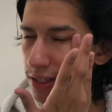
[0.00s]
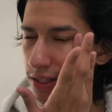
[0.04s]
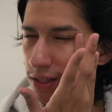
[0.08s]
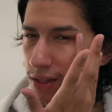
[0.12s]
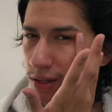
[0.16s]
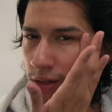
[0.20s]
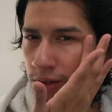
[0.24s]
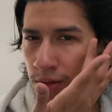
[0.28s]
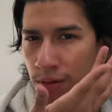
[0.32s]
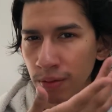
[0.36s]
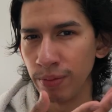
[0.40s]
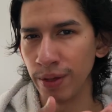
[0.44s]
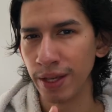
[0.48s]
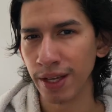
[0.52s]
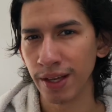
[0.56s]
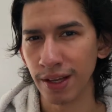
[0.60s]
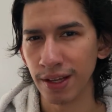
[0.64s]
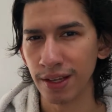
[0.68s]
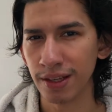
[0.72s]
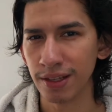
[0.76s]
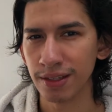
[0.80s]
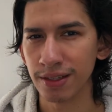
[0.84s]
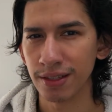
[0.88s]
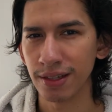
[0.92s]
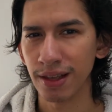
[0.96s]
due
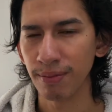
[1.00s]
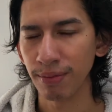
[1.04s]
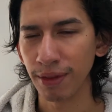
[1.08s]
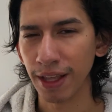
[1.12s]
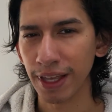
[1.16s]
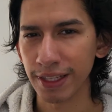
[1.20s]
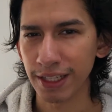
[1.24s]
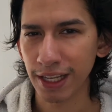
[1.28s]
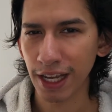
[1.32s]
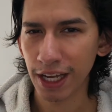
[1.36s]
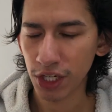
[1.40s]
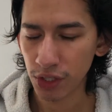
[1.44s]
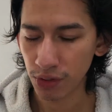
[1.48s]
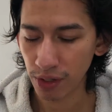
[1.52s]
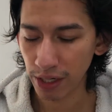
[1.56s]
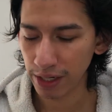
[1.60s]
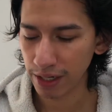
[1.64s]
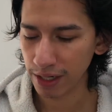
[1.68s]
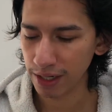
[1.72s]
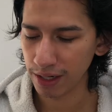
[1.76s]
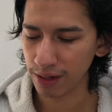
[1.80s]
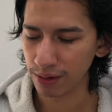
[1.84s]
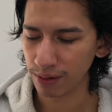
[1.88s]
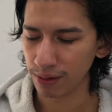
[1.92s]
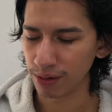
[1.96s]
because I'm less
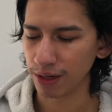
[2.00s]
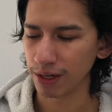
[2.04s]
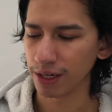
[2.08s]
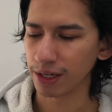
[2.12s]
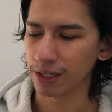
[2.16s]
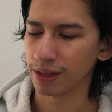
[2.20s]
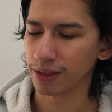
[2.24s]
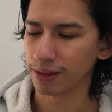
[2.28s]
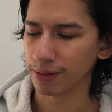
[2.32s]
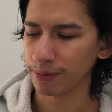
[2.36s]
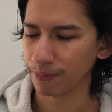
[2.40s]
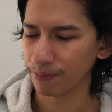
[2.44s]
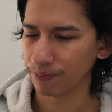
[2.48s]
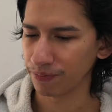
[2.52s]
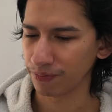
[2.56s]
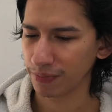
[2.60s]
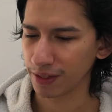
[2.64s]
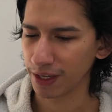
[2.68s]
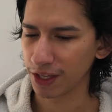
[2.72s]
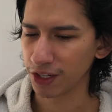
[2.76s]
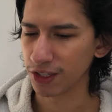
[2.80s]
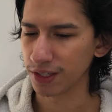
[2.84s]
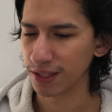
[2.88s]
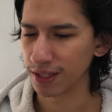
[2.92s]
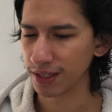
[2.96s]
hydrated or it
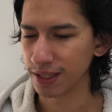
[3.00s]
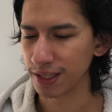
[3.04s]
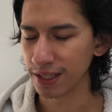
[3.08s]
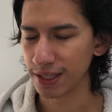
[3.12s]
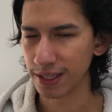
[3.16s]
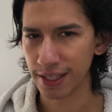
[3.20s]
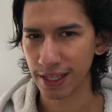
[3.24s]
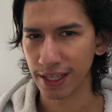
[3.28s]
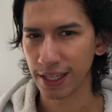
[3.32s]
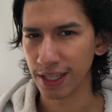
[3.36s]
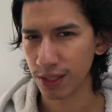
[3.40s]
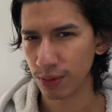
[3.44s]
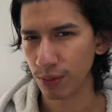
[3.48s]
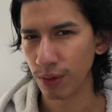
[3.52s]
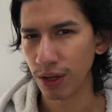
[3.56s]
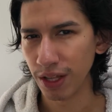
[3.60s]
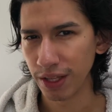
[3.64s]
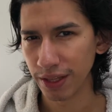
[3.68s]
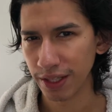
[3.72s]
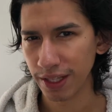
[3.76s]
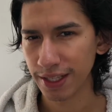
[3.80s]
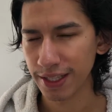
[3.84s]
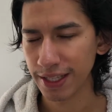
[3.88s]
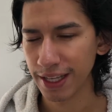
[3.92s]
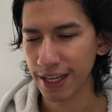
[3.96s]
just doesn't sit as well
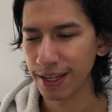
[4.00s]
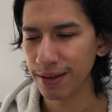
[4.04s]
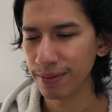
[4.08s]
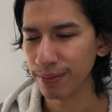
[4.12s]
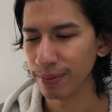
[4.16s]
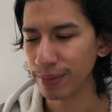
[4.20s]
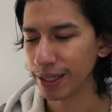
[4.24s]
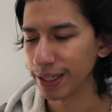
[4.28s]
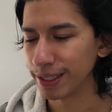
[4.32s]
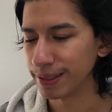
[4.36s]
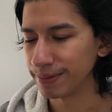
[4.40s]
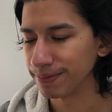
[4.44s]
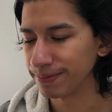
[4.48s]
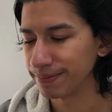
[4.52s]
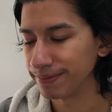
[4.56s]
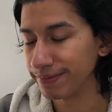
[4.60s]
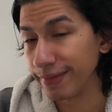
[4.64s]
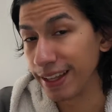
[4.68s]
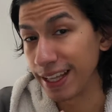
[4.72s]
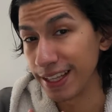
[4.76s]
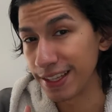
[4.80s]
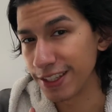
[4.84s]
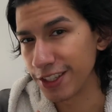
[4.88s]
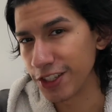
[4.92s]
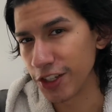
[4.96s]
on the skin, but
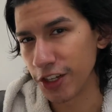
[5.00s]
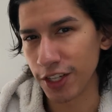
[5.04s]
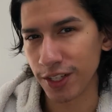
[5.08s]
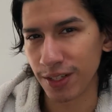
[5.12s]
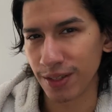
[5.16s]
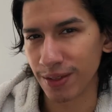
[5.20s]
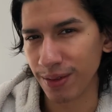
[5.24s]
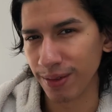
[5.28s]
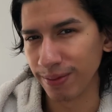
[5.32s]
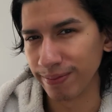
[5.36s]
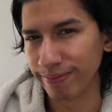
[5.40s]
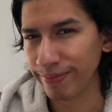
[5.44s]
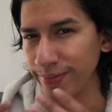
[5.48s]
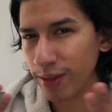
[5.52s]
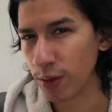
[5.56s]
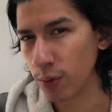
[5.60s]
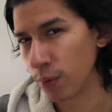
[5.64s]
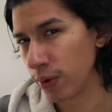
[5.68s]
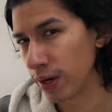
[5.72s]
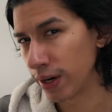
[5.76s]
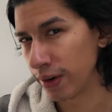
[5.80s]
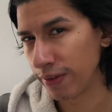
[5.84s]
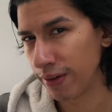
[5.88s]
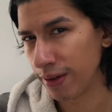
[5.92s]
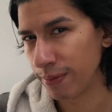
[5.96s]
that's just
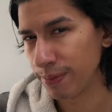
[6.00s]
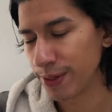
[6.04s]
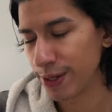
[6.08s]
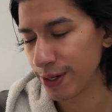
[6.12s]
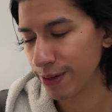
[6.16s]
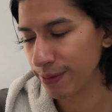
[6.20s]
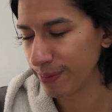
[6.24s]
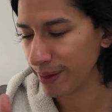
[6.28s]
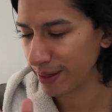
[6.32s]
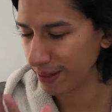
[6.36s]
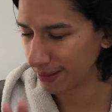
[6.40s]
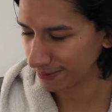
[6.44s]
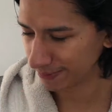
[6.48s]
what I've observed.